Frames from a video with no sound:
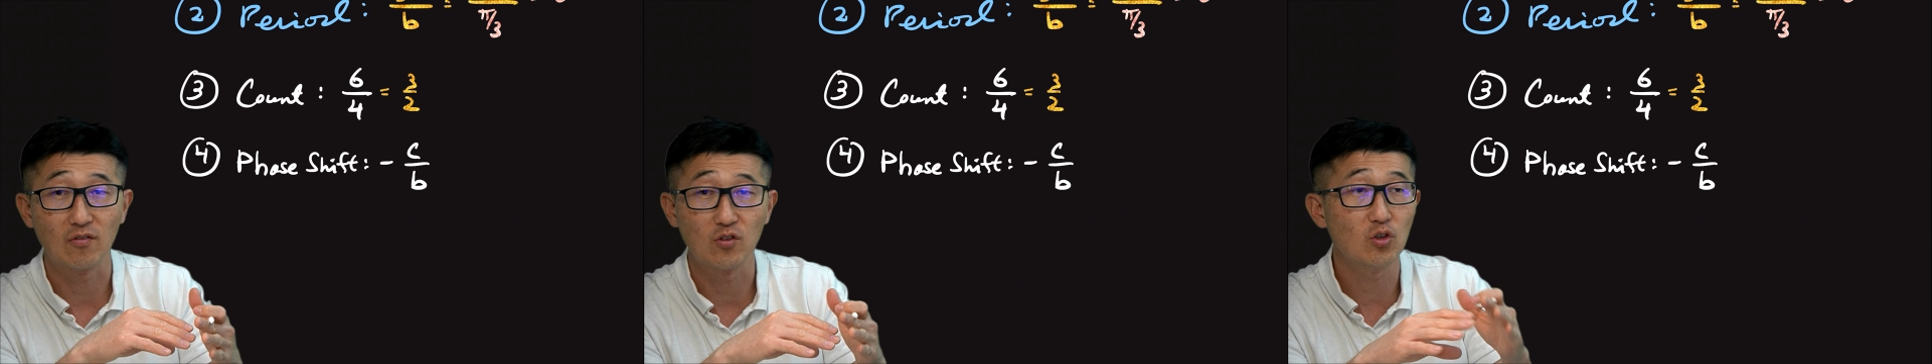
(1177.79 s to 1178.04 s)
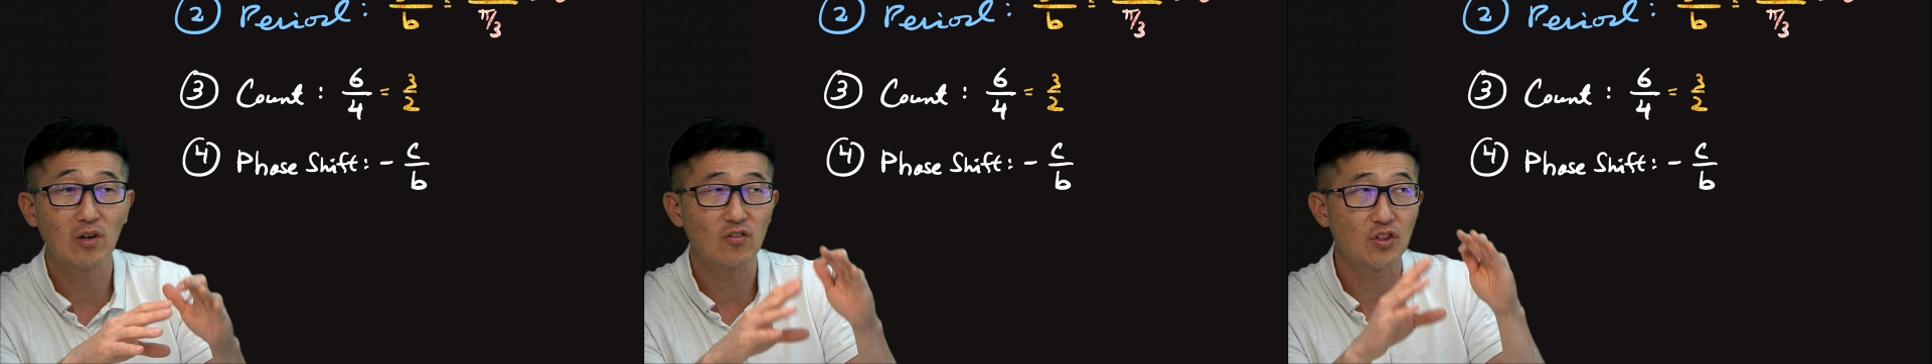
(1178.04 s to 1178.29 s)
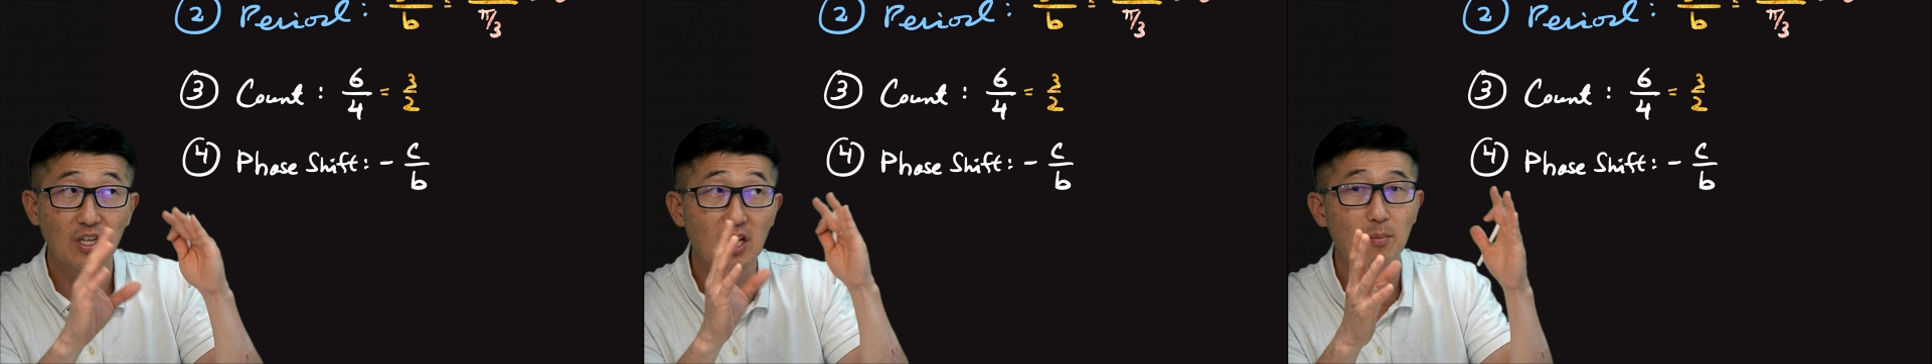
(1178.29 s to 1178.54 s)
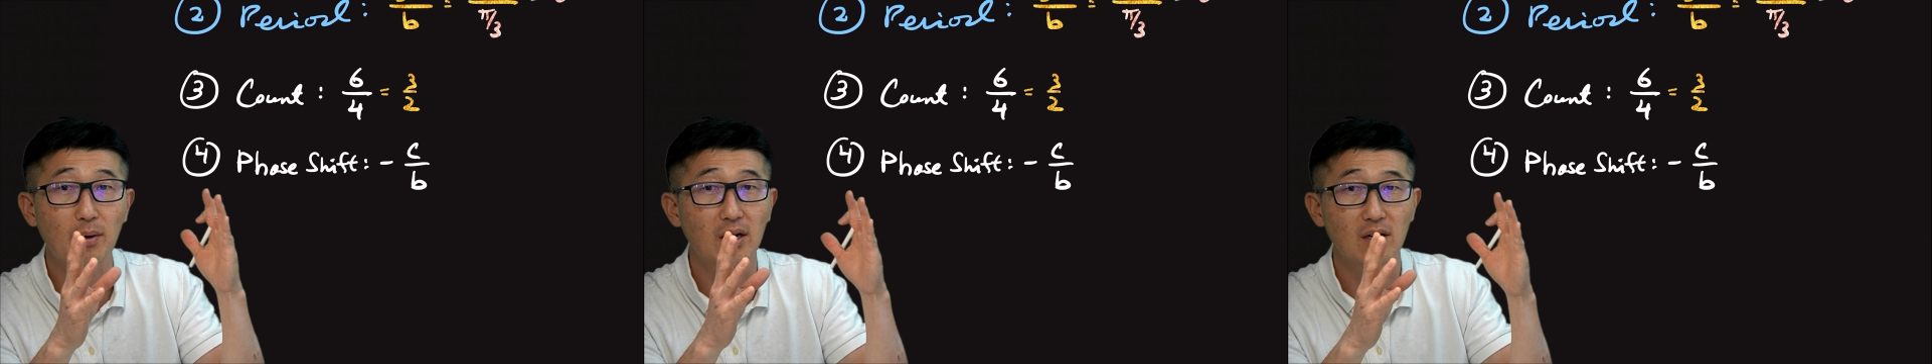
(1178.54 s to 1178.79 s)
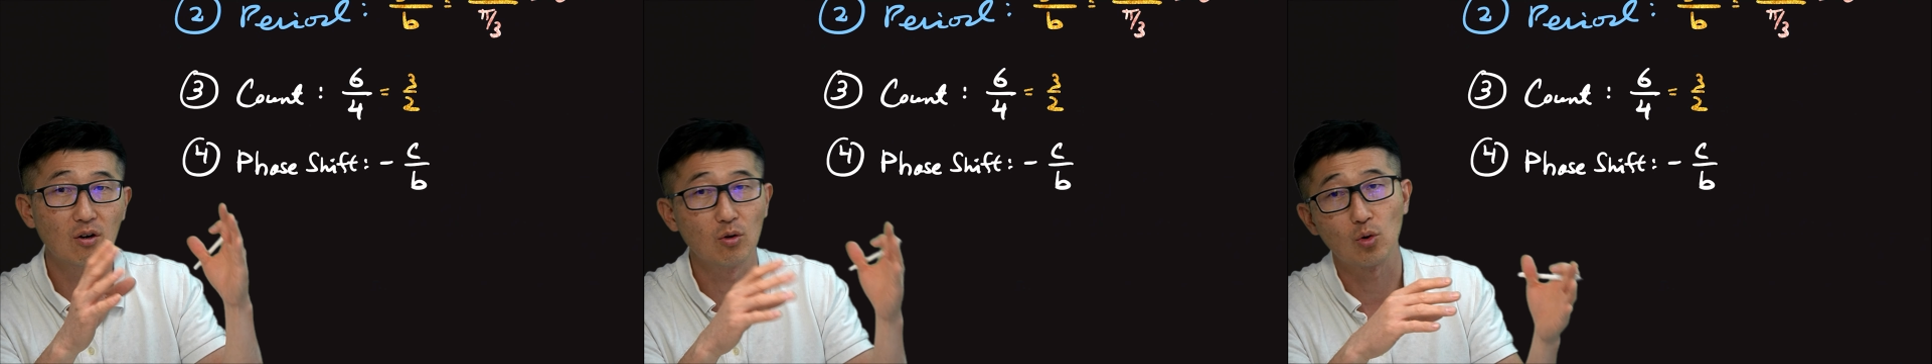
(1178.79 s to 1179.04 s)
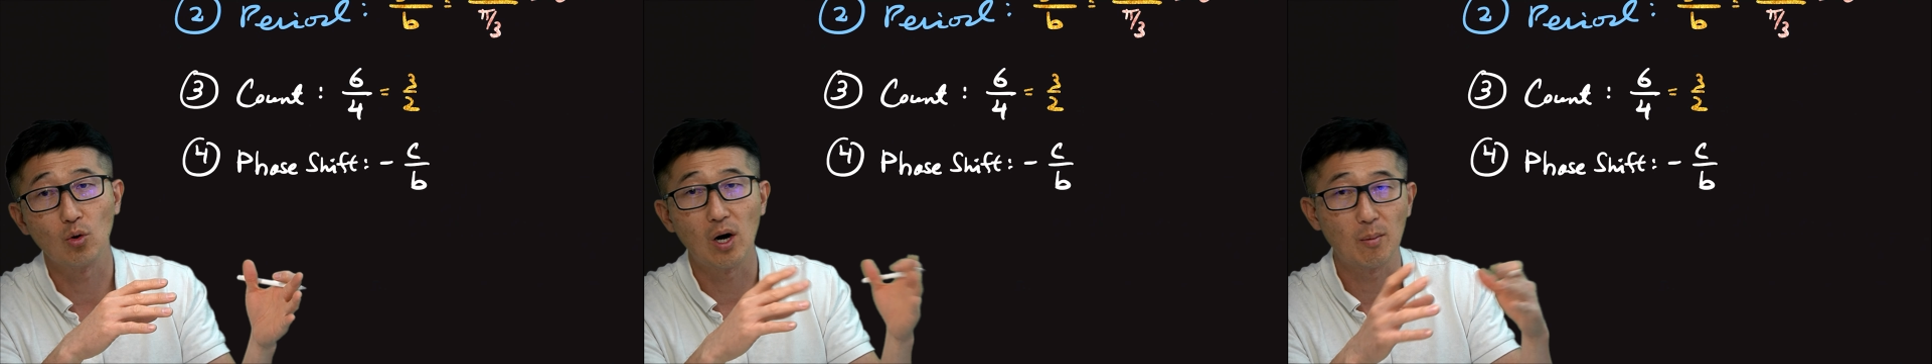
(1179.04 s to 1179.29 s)
You don't have to think about, oh,
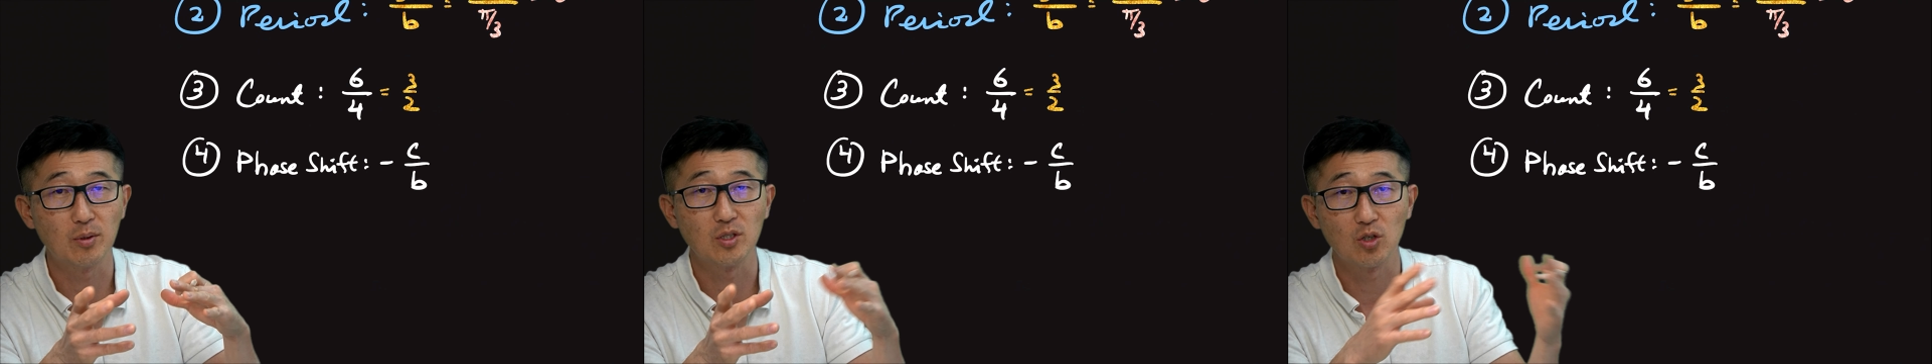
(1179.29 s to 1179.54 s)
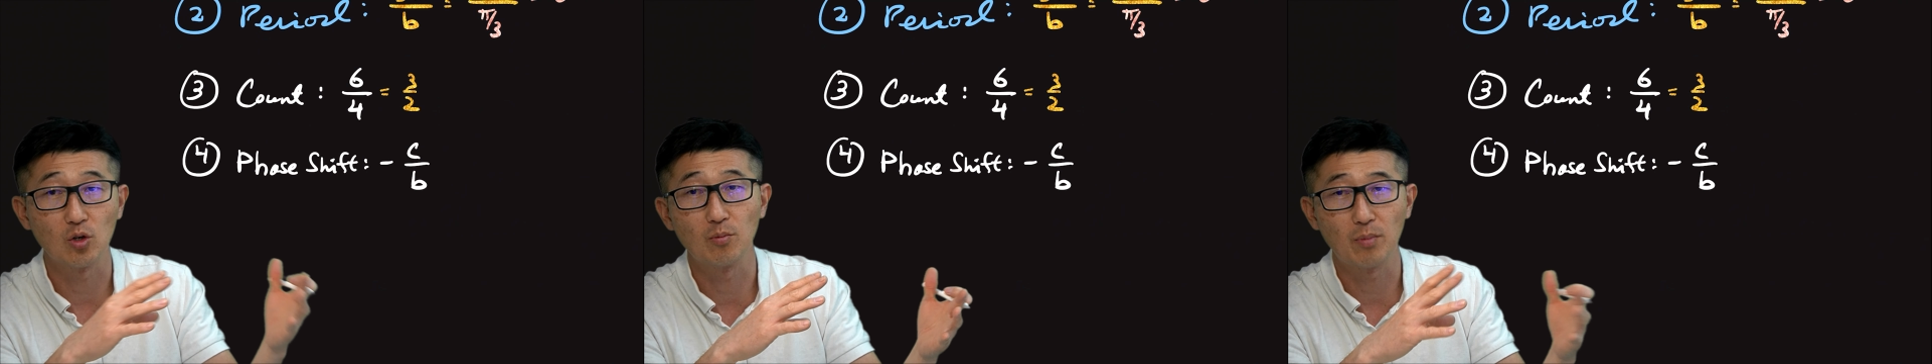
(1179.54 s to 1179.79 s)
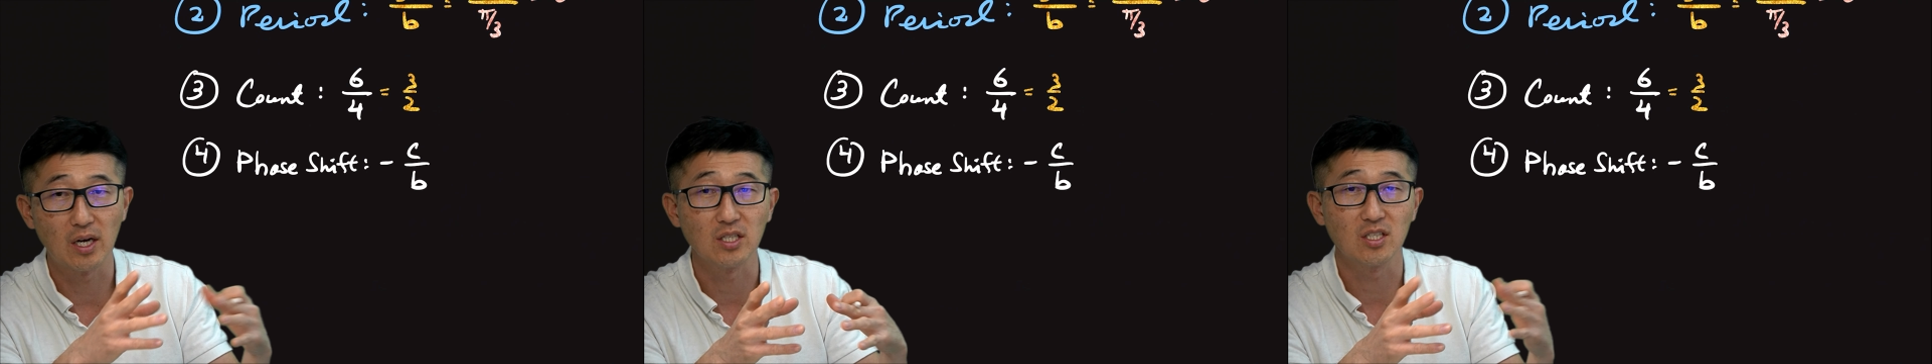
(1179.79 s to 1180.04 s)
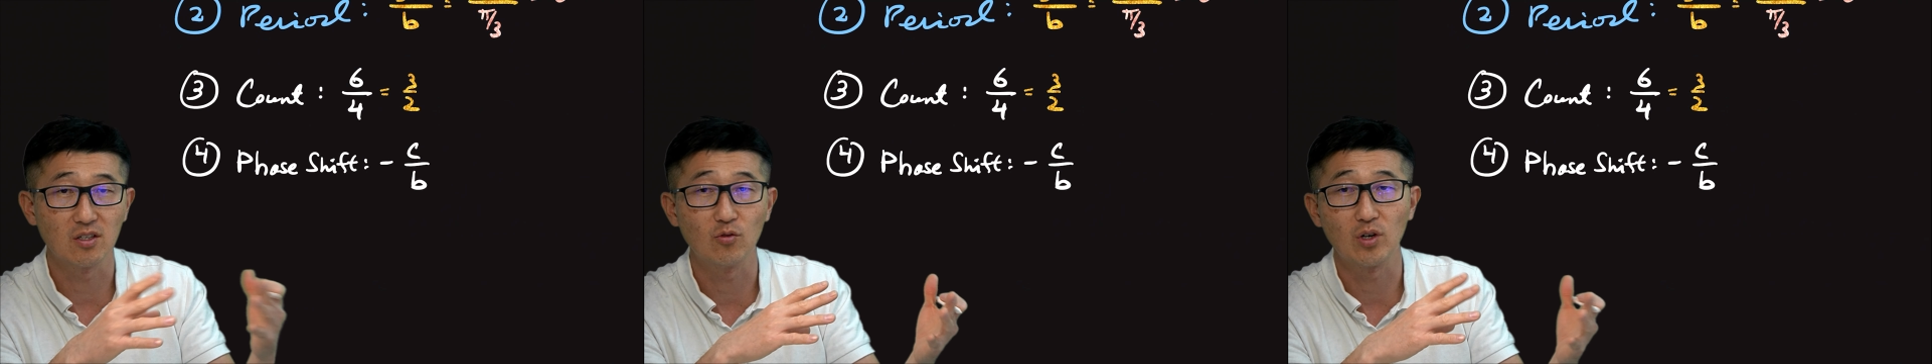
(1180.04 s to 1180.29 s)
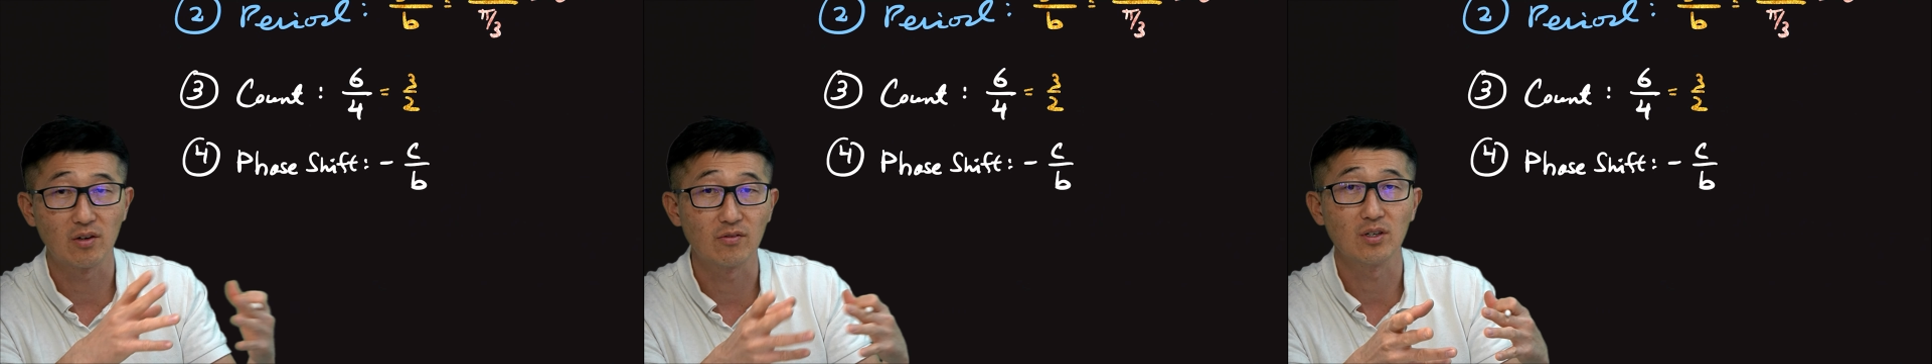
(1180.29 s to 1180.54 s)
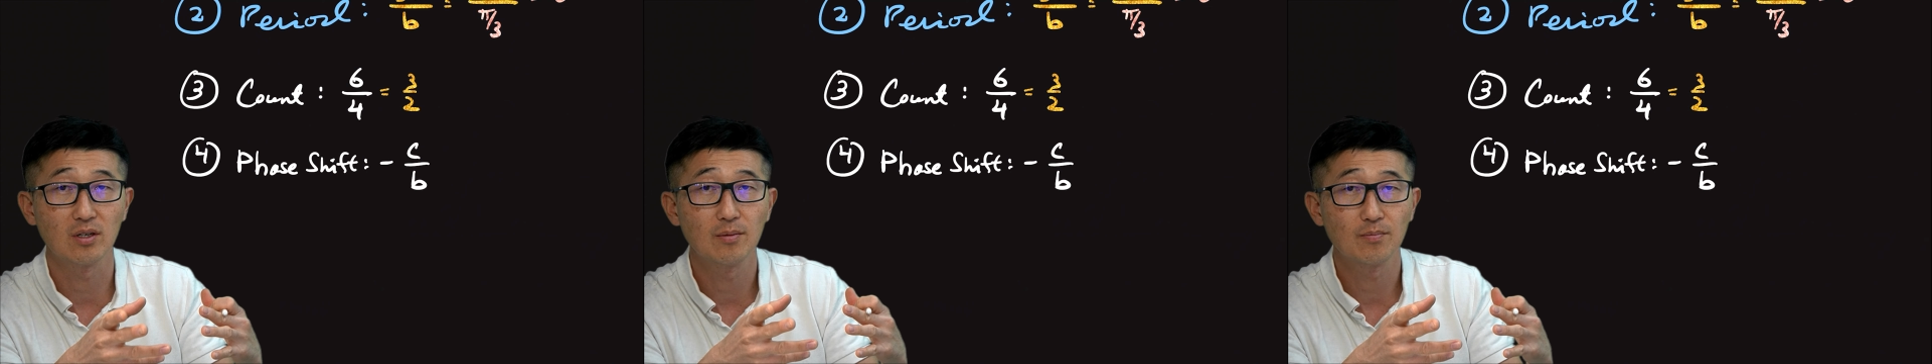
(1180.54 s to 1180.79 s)
go opposite or positive,
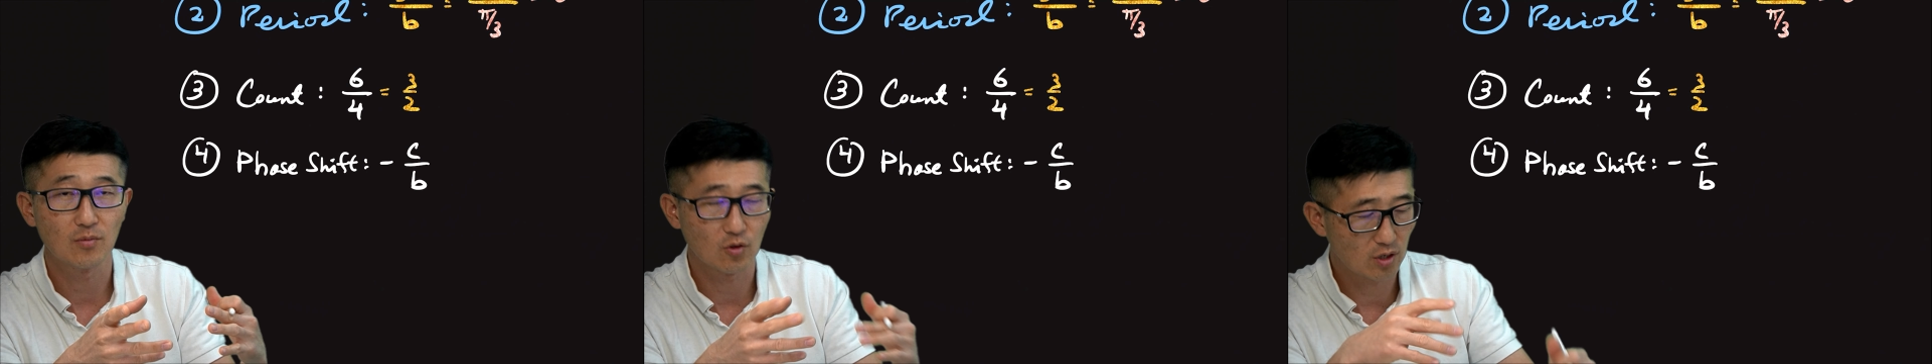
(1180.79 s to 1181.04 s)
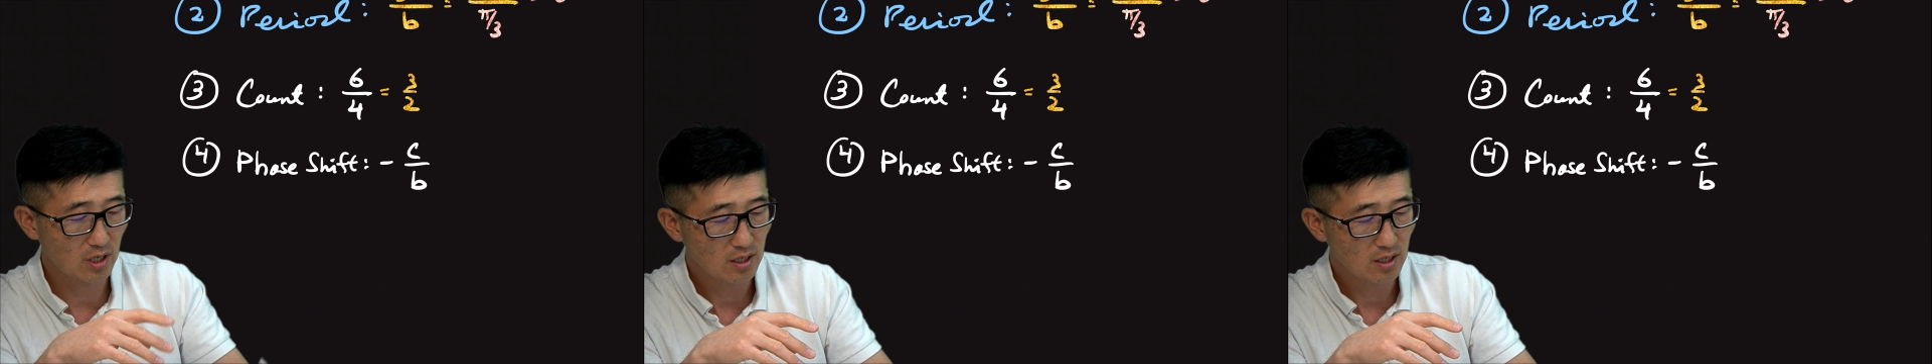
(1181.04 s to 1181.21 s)
whatever. Okay?